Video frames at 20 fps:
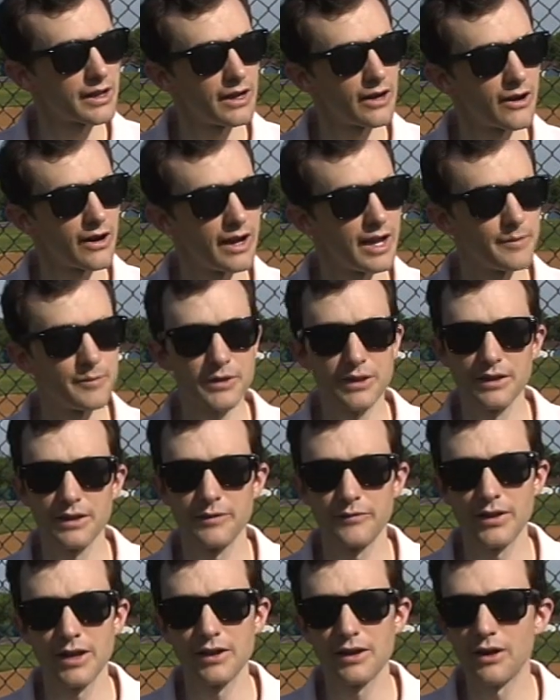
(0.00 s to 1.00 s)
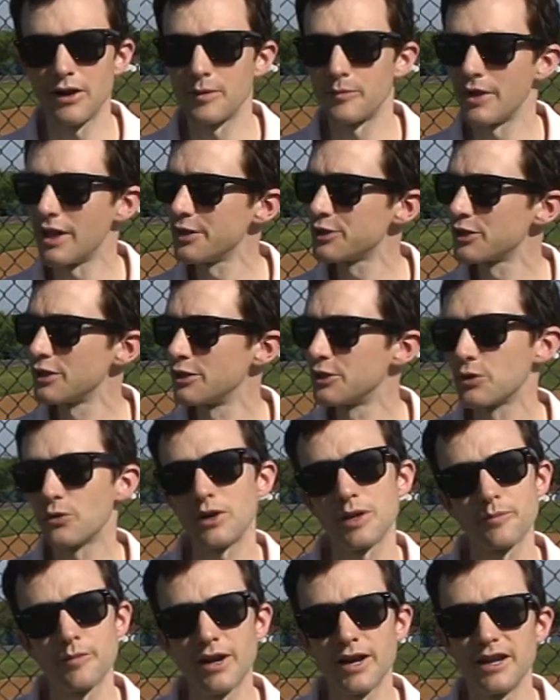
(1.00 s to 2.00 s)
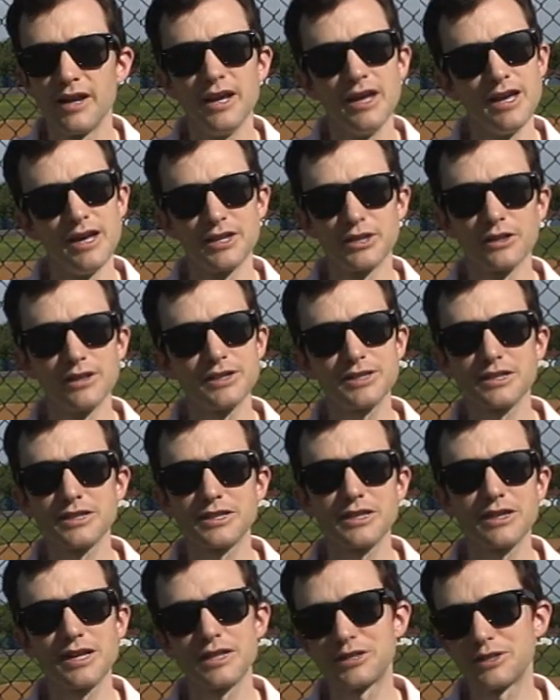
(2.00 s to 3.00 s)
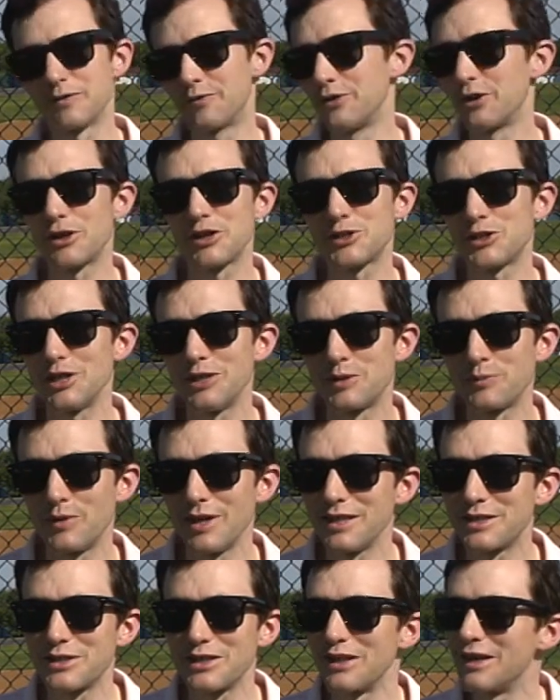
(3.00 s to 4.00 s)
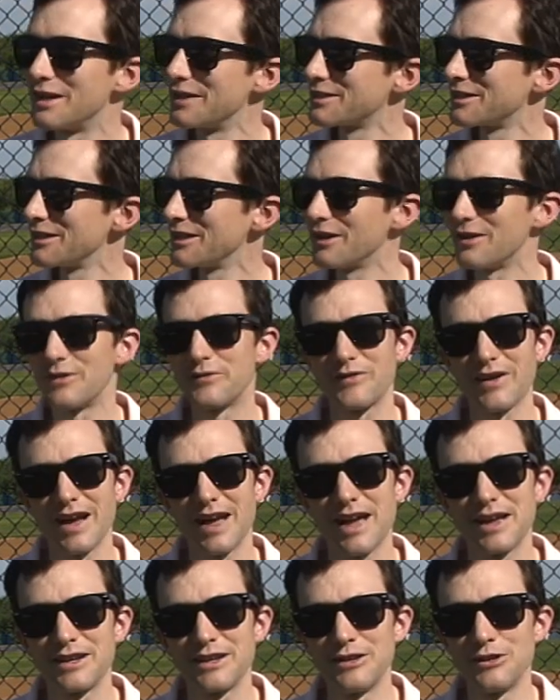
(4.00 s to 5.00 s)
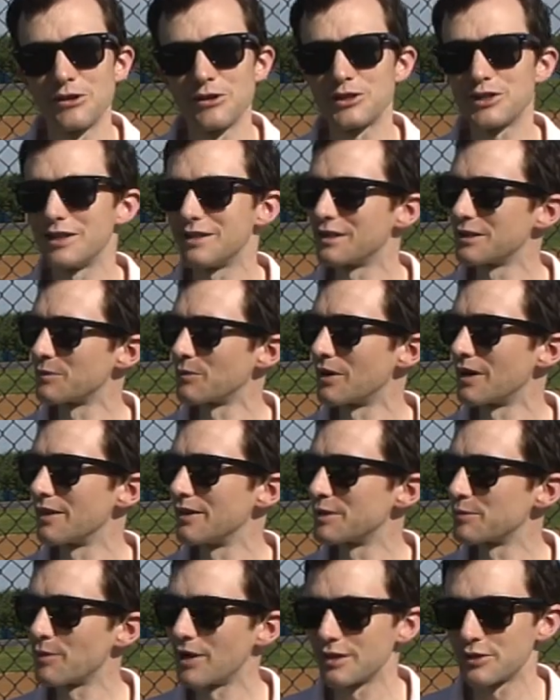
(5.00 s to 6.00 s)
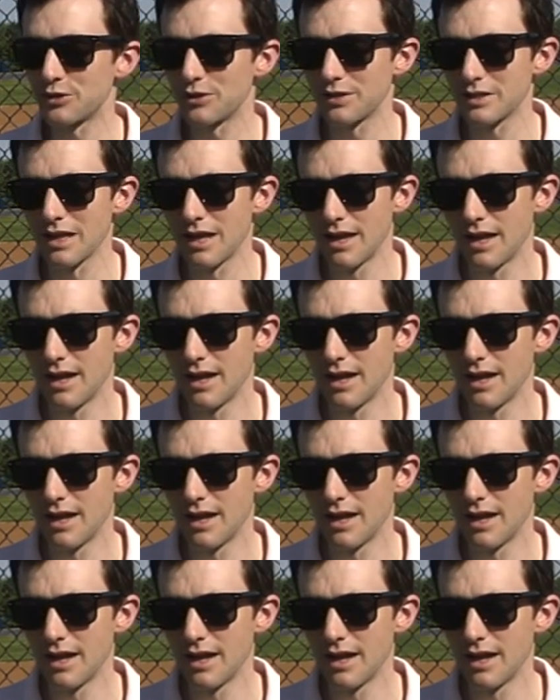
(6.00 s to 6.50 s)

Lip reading: Here I am at the Vanguard Mansion enjoying my delicious slice of Nurche's pizza. If I had Nurche's as one of the sponsors.